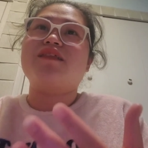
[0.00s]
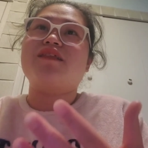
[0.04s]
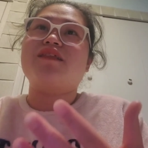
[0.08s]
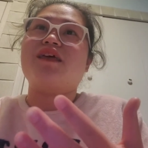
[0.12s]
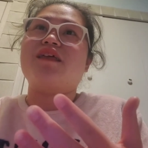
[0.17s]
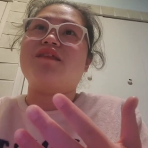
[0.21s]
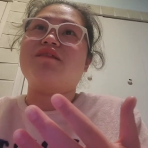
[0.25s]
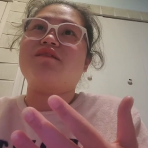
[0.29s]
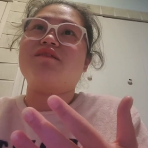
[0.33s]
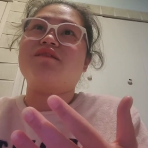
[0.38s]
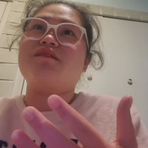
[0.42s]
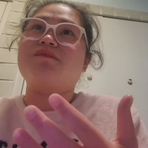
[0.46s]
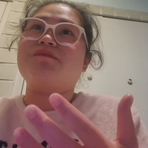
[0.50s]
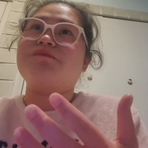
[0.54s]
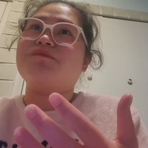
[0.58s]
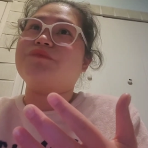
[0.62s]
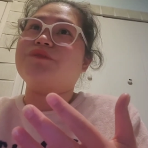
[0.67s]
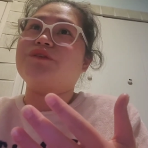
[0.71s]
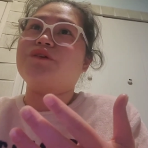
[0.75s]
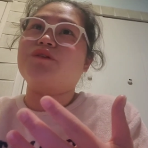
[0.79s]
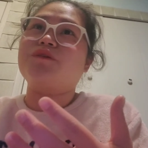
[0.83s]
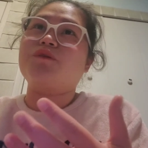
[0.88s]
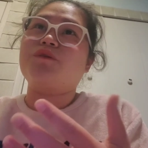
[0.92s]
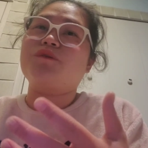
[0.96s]
then
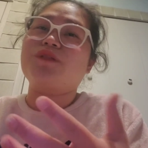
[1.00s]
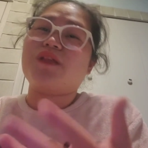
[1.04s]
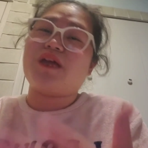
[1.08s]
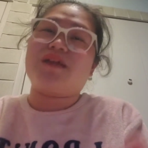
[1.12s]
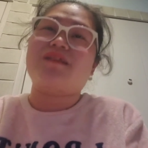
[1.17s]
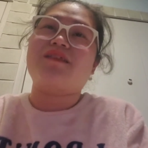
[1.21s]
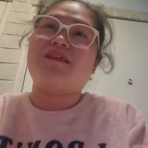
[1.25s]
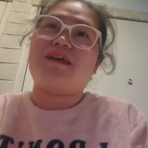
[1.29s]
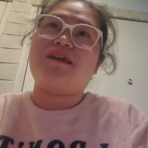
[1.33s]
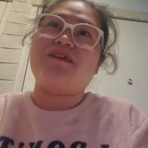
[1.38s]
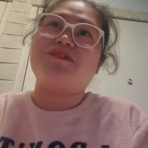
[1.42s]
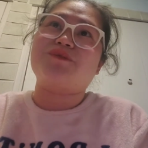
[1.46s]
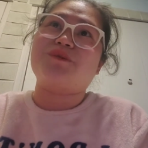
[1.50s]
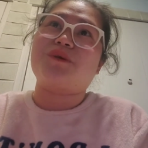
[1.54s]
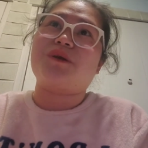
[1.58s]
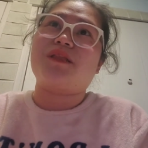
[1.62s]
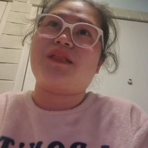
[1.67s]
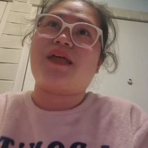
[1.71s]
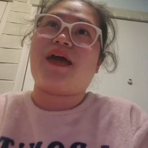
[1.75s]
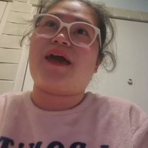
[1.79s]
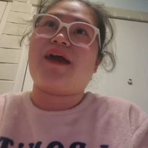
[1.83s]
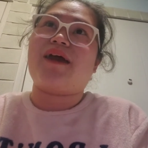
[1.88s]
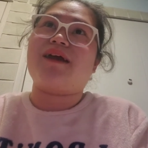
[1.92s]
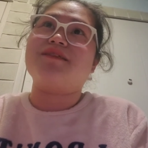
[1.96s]
you know like the
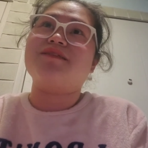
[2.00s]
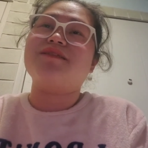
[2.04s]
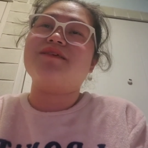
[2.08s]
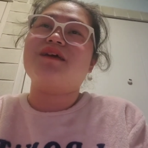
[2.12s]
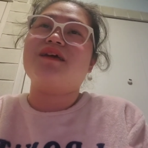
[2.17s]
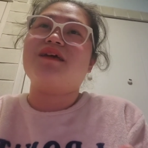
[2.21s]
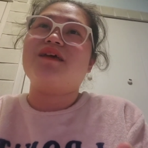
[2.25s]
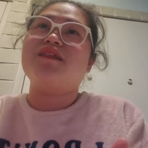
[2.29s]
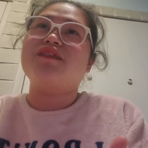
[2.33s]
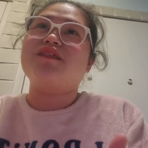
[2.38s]
israelites